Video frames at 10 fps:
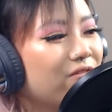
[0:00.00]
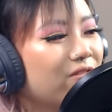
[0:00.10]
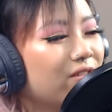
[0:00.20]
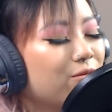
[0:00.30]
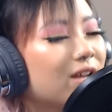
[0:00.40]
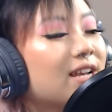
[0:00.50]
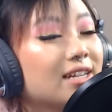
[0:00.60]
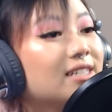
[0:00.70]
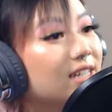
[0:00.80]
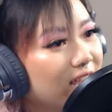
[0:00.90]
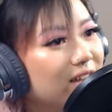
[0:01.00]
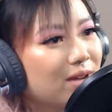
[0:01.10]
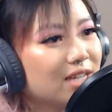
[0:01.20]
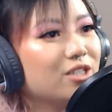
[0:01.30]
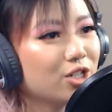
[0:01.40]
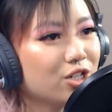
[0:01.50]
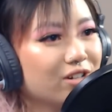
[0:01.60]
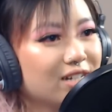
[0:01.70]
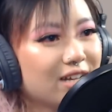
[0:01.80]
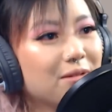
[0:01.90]
when I did get my
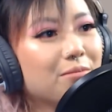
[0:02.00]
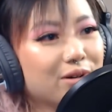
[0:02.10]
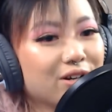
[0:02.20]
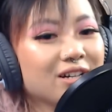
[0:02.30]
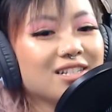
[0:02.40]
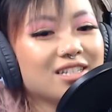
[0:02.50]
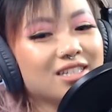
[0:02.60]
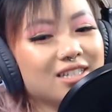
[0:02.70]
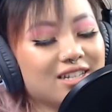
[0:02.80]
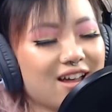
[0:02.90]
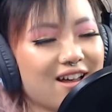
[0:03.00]
surgery date booked,